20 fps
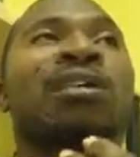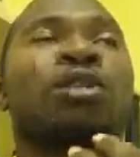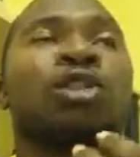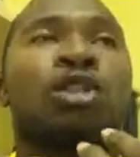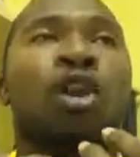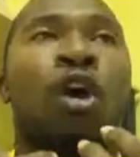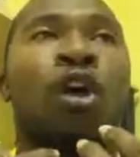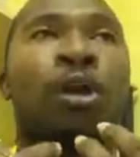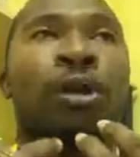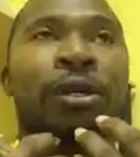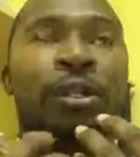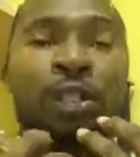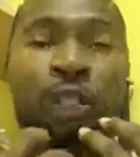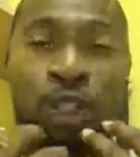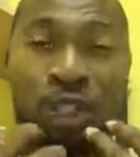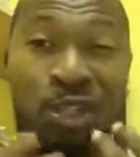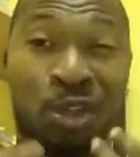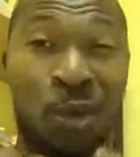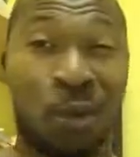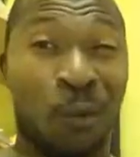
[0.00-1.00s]
start
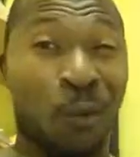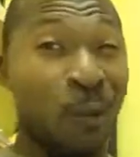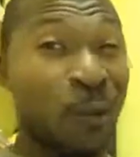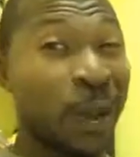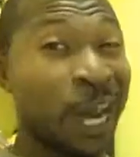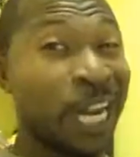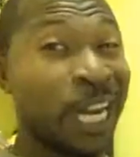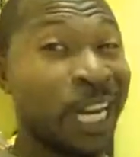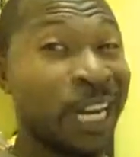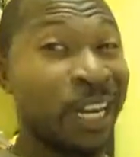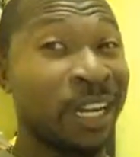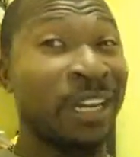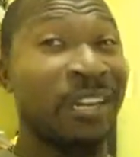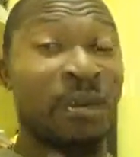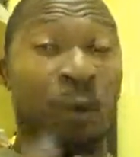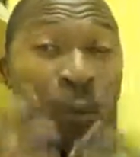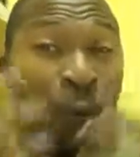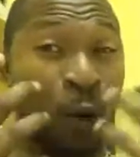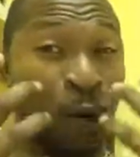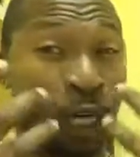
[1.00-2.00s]
surrendering,
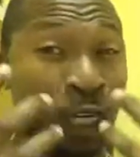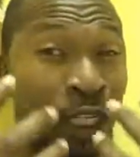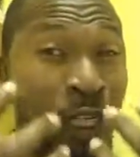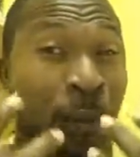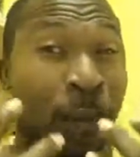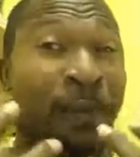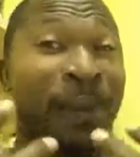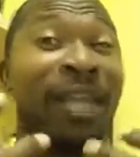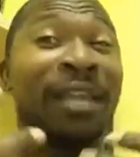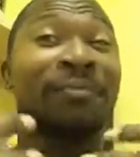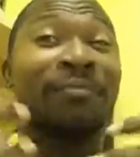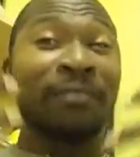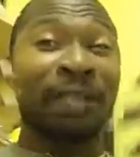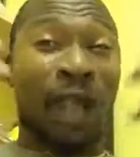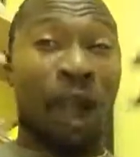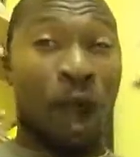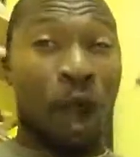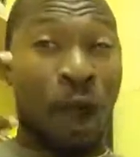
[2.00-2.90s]
worshiping,